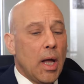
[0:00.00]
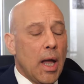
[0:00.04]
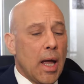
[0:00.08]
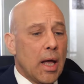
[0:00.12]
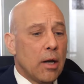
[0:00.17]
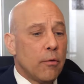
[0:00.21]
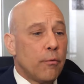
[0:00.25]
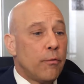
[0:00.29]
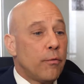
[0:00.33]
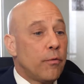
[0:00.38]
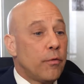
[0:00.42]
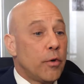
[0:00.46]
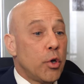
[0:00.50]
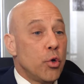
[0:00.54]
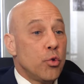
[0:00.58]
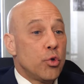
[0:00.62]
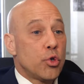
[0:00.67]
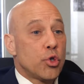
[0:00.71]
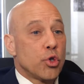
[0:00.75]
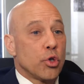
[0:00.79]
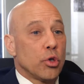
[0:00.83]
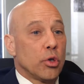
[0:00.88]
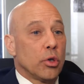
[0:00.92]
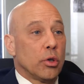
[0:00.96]
and
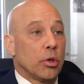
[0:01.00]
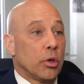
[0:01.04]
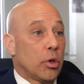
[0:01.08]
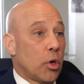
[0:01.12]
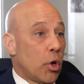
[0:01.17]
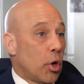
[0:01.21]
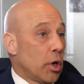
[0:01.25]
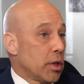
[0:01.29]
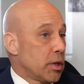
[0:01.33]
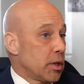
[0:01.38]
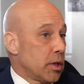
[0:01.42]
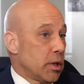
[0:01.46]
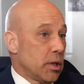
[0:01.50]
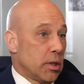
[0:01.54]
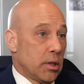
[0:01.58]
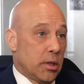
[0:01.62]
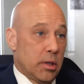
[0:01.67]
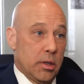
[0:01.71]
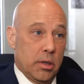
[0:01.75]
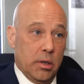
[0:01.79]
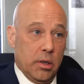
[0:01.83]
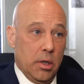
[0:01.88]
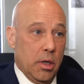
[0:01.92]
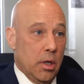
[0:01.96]
future
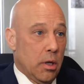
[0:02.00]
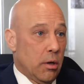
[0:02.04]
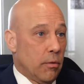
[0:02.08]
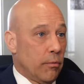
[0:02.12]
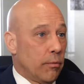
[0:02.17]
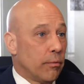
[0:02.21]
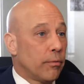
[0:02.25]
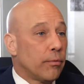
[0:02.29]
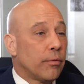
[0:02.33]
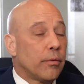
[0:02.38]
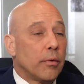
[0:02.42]
losses of